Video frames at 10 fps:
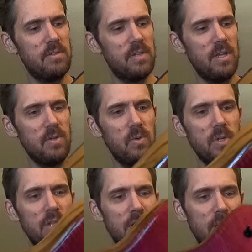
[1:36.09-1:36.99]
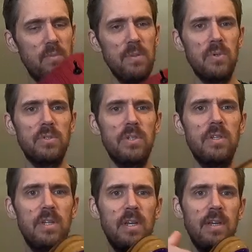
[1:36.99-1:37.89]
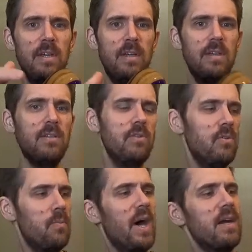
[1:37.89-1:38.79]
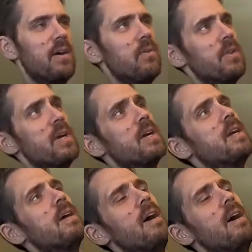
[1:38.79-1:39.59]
It's kind of cool. He allowed people to do the back color there.